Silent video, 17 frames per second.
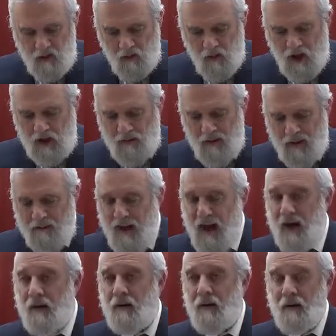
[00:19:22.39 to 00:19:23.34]
Wage my
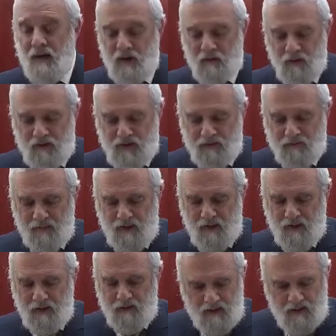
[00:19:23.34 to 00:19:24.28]
battle and redeem
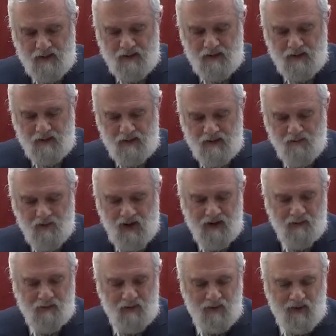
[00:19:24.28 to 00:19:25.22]
me.
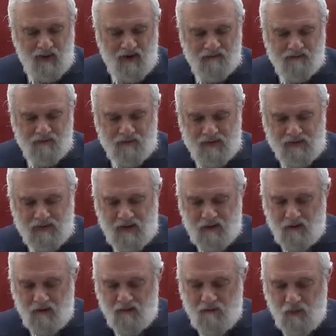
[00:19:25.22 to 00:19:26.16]
Grant me life for the
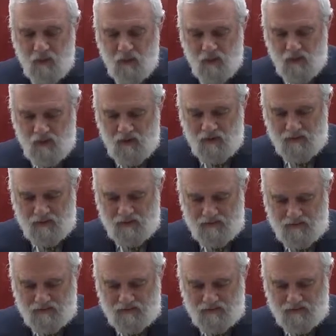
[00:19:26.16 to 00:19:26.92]
sake of your word.